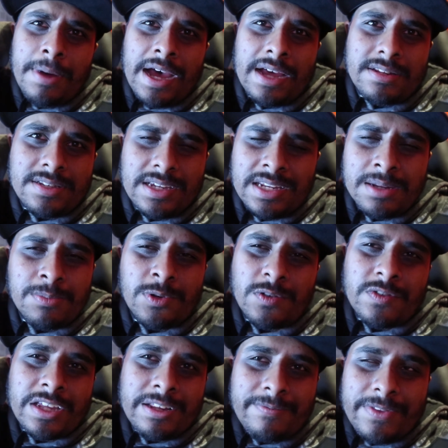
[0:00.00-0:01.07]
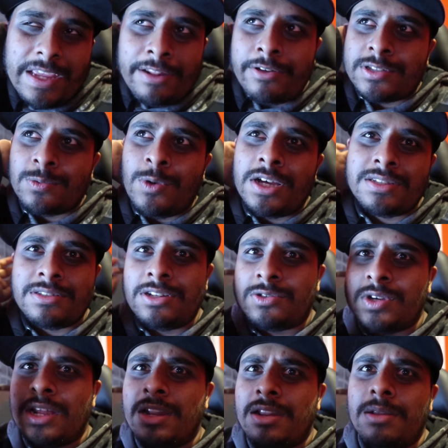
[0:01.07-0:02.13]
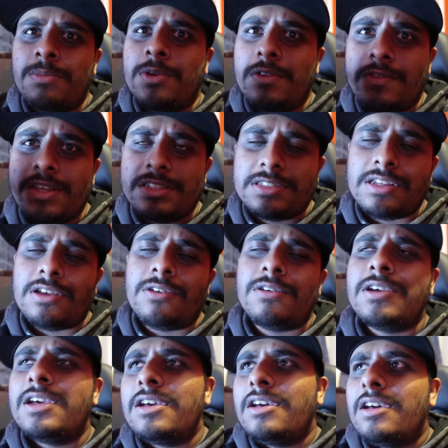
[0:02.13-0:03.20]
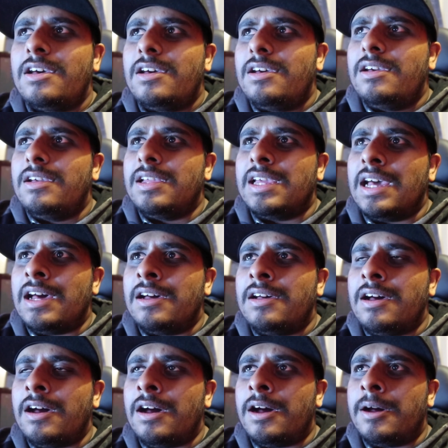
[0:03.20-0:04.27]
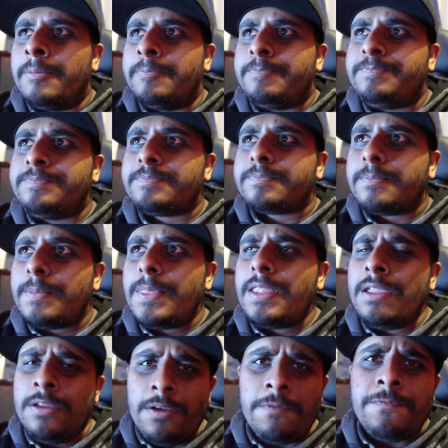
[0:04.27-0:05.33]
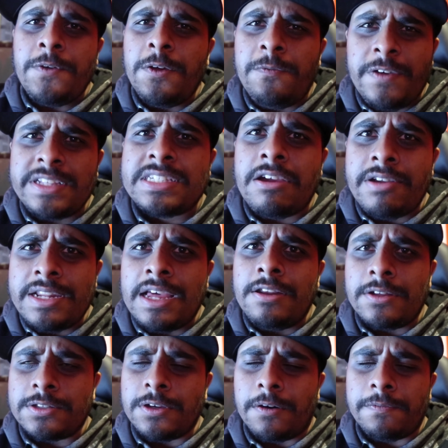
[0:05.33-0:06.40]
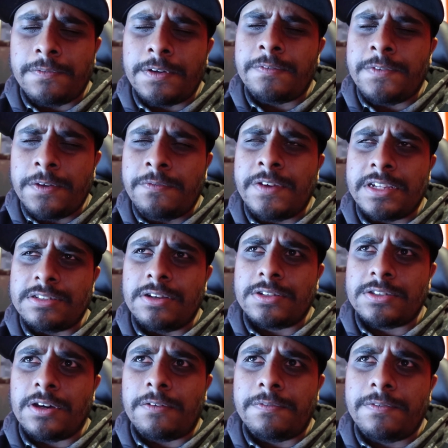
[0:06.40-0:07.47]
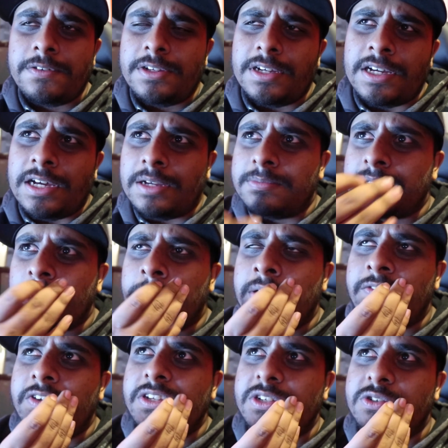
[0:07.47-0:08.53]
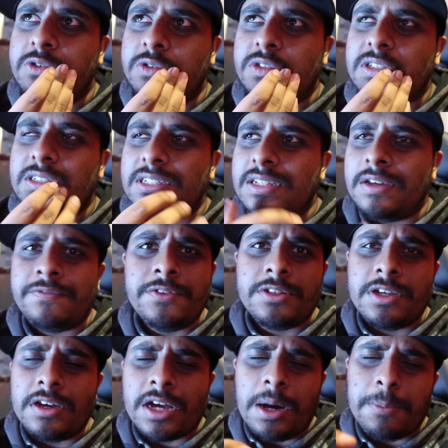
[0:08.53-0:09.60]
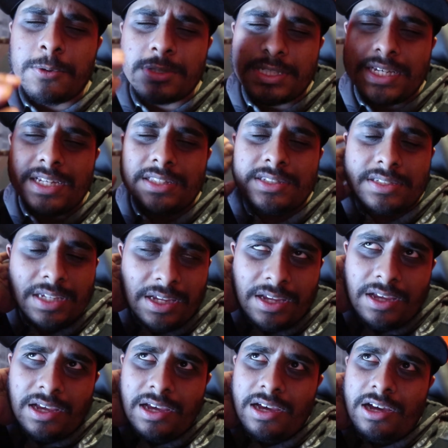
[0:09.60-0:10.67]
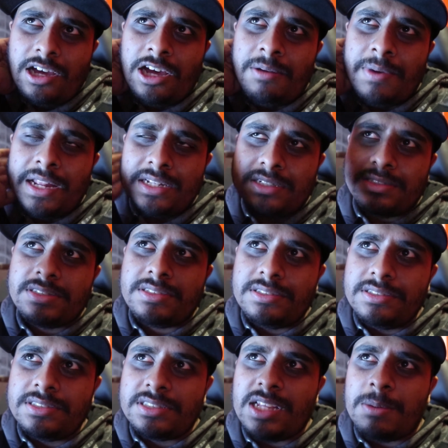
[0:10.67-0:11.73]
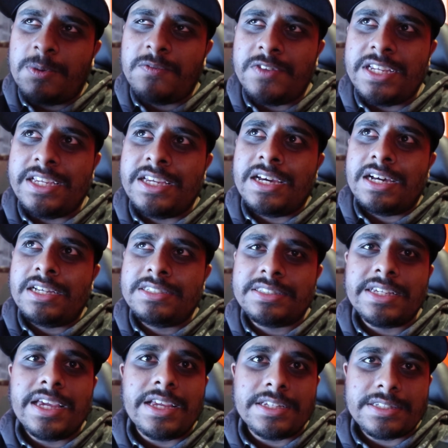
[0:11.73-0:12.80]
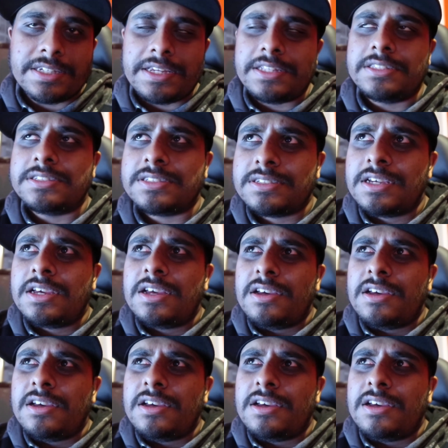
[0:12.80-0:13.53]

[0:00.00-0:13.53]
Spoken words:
bad in the movie. It looked worse in the trailer than the movie. So, yeah. A few things here and there looked off. A few things looked off. Some of the visuals, a couple scenes, and some of the singing scenes.